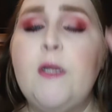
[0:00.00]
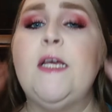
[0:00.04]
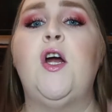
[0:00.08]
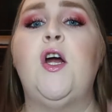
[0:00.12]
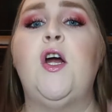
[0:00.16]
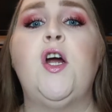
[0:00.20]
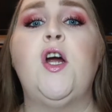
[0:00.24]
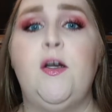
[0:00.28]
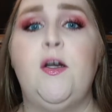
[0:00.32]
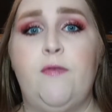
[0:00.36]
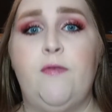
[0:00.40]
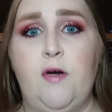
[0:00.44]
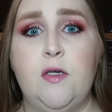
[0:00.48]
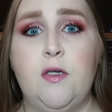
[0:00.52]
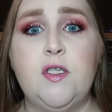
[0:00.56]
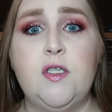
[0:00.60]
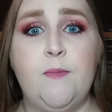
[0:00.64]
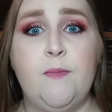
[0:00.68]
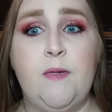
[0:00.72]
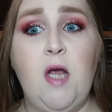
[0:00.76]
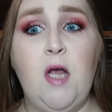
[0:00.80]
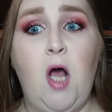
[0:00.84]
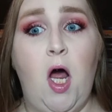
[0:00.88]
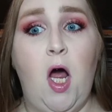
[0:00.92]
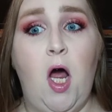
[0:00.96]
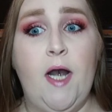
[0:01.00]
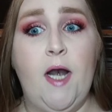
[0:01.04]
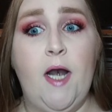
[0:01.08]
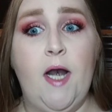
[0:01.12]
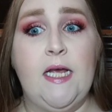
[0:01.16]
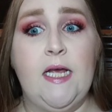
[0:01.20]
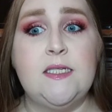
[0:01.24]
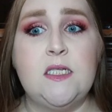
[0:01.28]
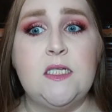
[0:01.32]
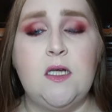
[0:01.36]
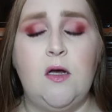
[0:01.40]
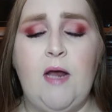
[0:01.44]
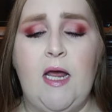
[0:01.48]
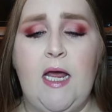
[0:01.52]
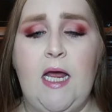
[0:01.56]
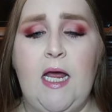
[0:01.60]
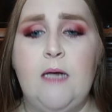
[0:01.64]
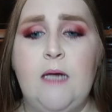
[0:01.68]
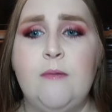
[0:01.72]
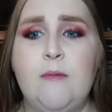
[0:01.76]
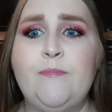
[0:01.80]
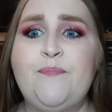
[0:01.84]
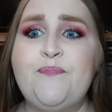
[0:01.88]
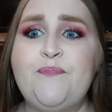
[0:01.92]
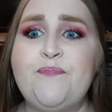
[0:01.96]
of her, to be honest, okay?
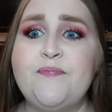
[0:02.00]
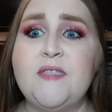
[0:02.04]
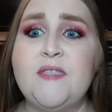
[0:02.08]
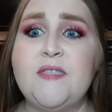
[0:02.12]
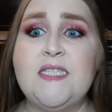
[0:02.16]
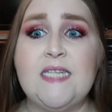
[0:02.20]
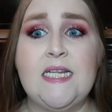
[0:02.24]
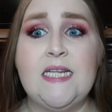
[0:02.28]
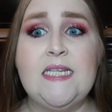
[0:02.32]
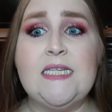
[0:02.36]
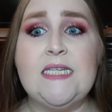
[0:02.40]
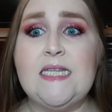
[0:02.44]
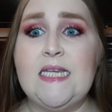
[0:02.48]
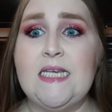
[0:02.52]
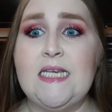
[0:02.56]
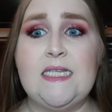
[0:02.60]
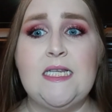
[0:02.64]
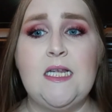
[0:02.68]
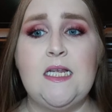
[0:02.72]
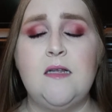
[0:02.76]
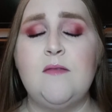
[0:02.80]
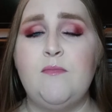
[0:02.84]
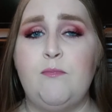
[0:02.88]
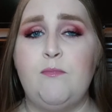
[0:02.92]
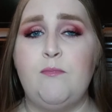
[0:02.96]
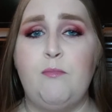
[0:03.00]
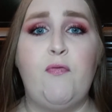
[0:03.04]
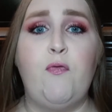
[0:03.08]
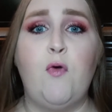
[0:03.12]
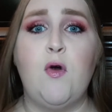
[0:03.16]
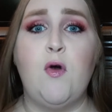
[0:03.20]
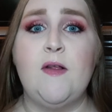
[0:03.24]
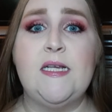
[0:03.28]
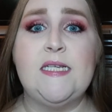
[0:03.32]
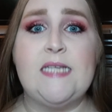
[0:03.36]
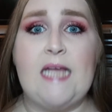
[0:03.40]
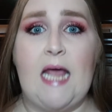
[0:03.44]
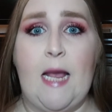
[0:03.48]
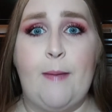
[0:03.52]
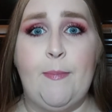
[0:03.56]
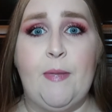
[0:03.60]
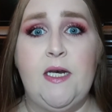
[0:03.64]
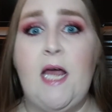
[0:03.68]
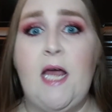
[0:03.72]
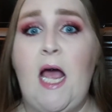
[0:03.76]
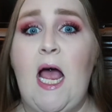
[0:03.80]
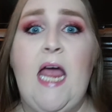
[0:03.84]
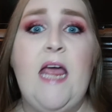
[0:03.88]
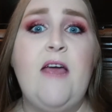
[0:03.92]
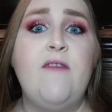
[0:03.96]
Before this happened,
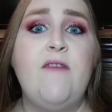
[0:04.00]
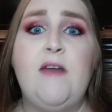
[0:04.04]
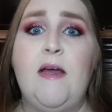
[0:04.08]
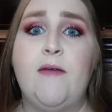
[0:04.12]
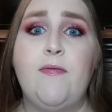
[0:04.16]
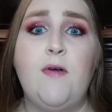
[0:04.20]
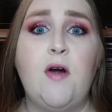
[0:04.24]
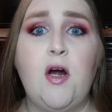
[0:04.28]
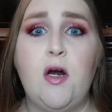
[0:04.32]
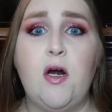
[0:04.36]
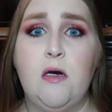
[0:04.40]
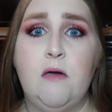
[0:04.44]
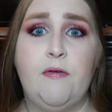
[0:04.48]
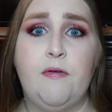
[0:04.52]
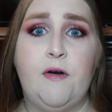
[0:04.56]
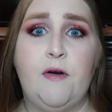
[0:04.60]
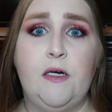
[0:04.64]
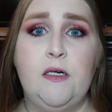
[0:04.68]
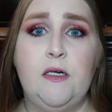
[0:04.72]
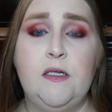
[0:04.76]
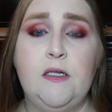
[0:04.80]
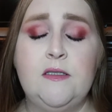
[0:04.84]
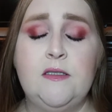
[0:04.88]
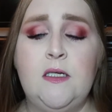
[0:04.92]
I have never heard of her.